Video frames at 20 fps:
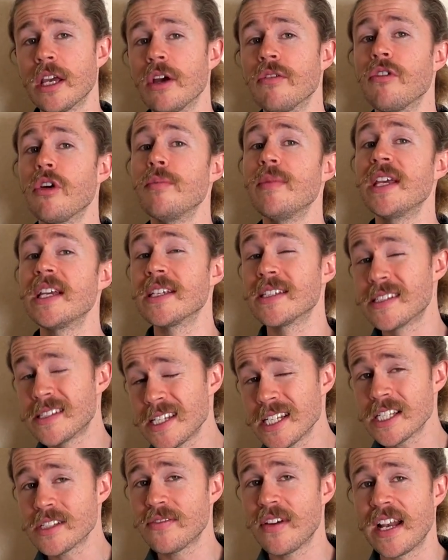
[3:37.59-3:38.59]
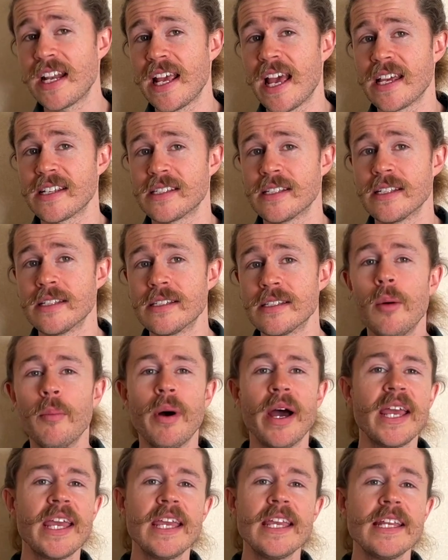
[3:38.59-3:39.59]
of omega-6 fatty acids
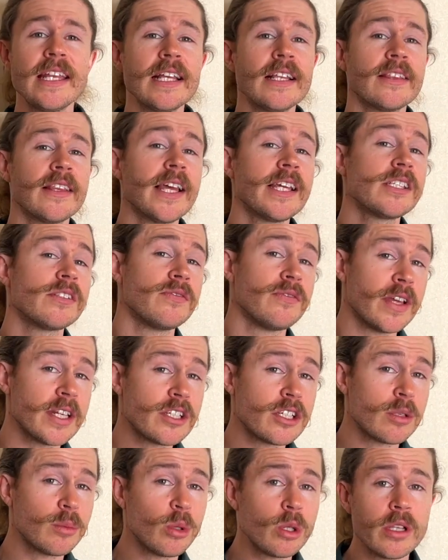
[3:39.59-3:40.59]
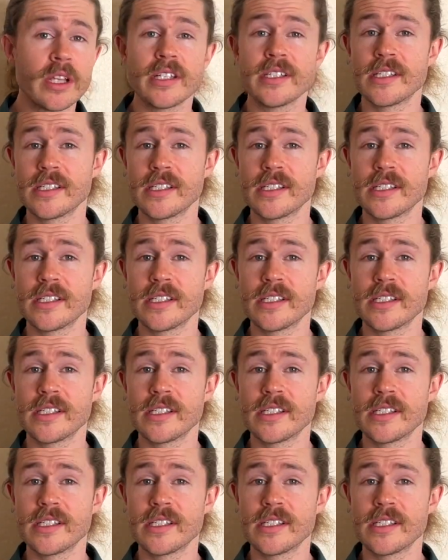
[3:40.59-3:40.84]
by eating less less vegetable and